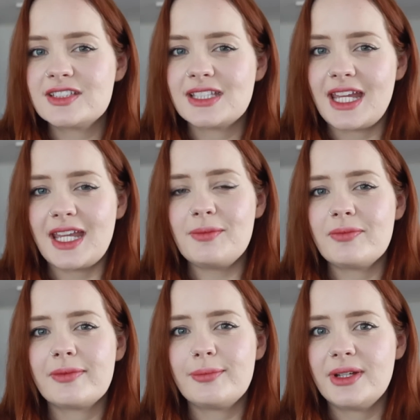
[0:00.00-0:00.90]
today,
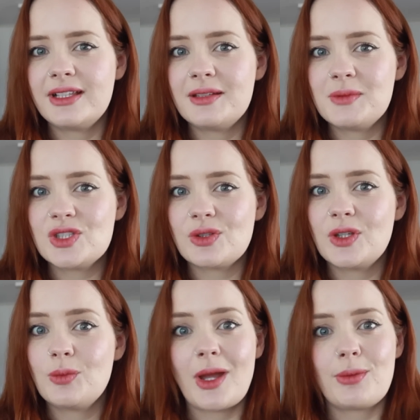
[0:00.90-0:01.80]
but let me show
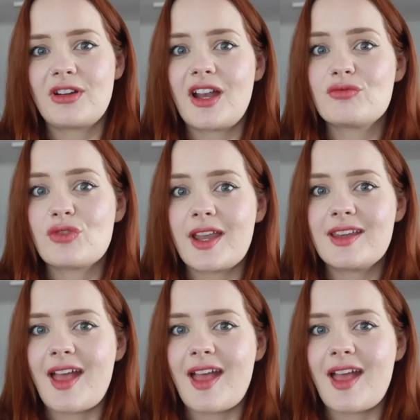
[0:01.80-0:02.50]
you where we're at right